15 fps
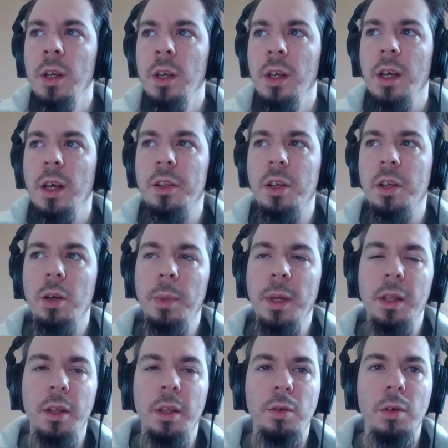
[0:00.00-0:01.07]
And the Global
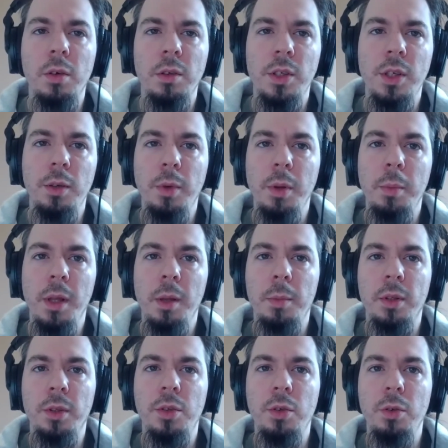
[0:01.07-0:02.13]
Network Council will be
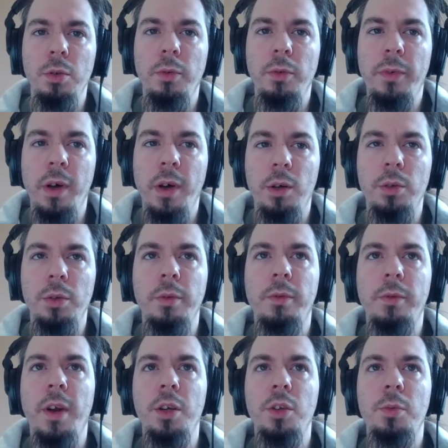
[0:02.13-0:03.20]
able to fund
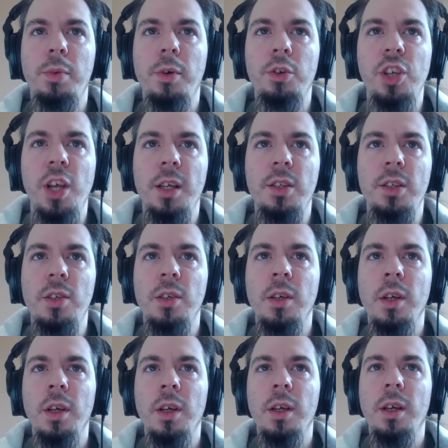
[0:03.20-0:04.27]
various projects.
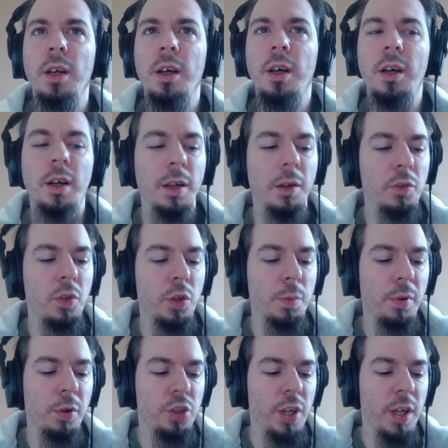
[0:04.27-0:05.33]
If those
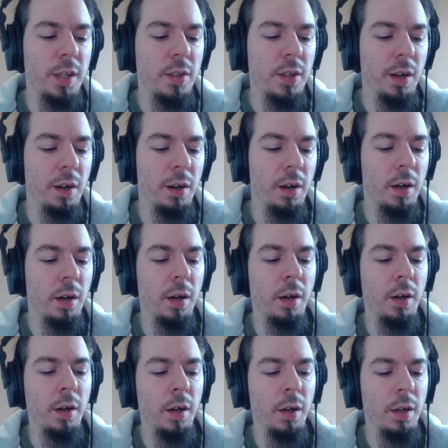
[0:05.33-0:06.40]
projects
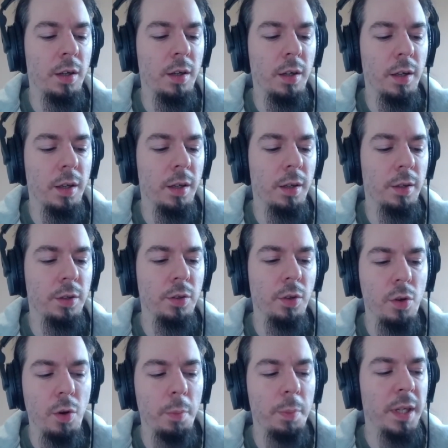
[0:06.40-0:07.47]
are,
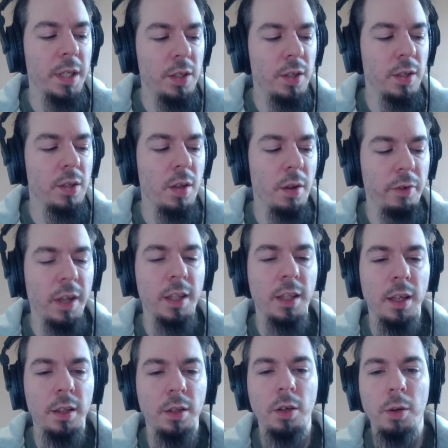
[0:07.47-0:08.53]
companies and stuff like
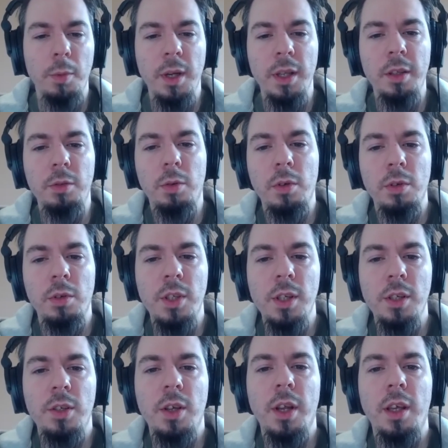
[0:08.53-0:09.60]
that, the Global Network Council
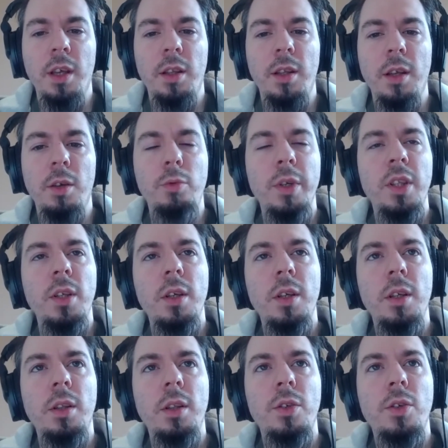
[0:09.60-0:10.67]
is going to get equity
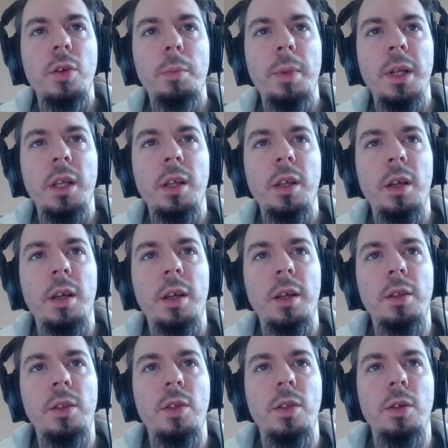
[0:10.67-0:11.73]
in those companies.
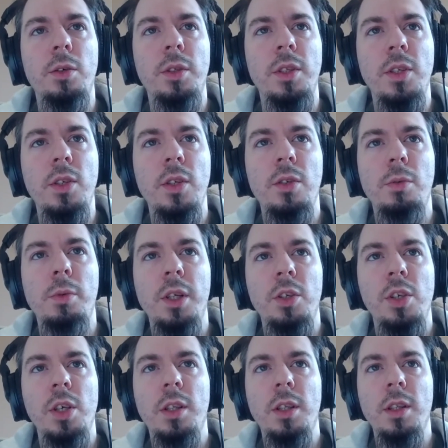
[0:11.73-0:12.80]
And so this is
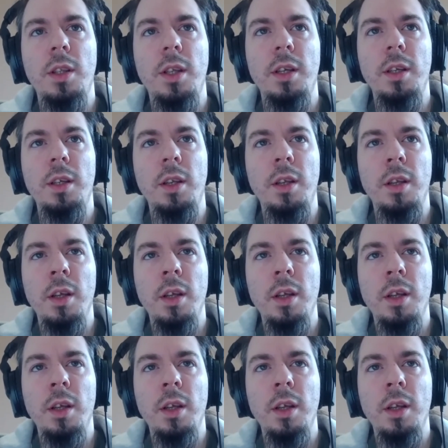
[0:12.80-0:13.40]
reinjected then